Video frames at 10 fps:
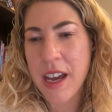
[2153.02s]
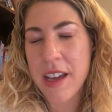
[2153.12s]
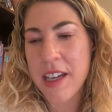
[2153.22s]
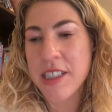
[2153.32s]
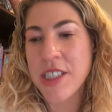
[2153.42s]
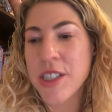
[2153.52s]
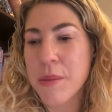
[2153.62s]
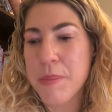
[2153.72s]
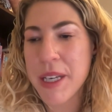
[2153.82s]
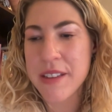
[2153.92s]
it should
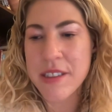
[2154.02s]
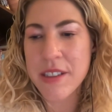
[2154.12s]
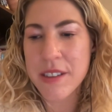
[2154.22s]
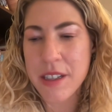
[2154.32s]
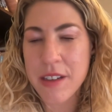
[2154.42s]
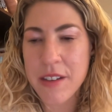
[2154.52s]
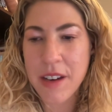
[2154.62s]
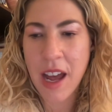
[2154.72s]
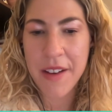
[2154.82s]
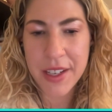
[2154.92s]
be easier than
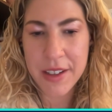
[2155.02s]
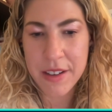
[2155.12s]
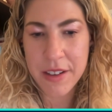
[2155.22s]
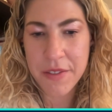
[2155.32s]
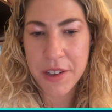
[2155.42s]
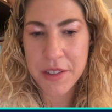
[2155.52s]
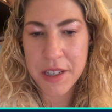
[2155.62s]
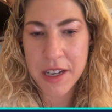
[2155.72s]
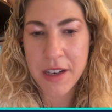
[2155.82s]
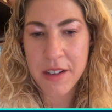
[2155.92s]
having it in your first
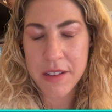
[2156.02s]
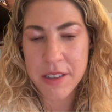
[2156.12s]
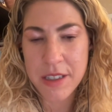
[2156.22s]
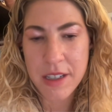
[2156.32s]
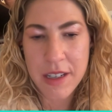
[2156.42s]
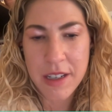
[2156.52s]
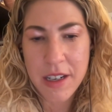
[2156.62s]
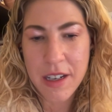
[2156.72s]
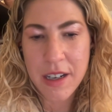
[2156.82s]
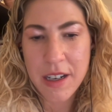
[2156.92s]
house.
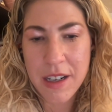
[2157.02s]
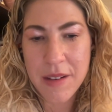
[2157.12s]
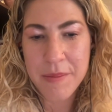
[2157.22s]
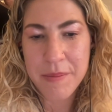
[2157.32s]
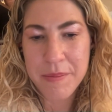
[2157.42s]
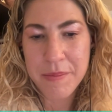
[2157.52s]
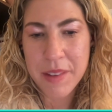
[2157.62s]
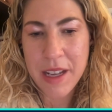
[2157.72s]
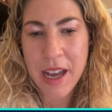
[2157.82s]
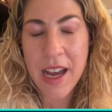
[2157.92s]

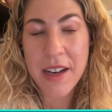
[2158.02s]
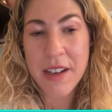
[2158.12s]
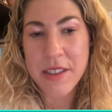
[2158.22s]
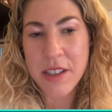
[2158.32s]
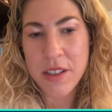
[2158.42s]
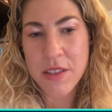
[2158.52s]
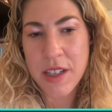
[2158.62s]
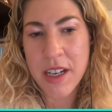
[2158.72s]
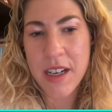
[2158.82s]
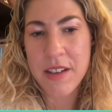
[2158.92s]
And it's also
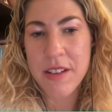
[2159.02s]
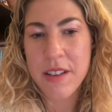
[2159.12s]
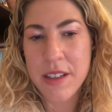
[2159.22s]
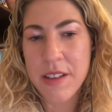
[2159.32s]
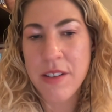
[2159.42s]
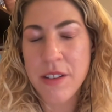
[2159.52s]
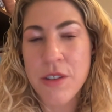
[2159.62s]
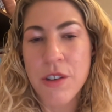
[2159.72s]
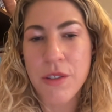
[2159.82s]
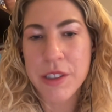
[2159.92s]
not your
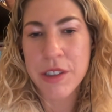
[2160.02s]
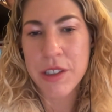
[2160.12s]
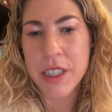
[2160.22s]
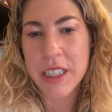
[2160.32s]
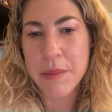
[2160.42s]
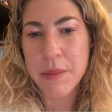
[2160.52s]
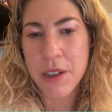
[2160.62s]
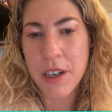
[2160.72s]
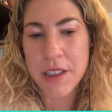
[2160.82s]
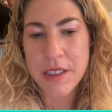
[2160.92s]
nodal return
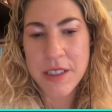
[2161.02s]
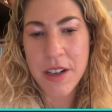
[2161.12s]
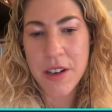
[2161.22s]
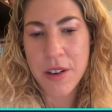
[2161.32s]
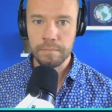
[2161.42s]
anymore. So